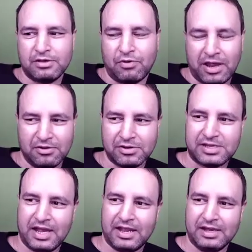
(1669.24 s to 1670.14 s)
What you're
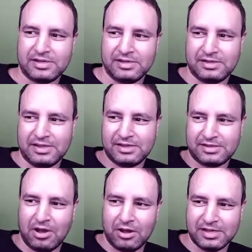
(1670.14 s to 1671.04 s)
saying is that
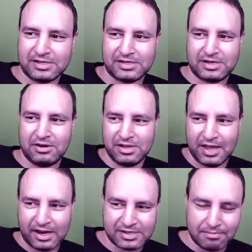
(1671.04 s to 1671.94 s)
that's not necessarily
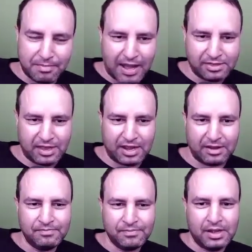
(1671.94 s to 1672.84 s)
that it's a bad thing.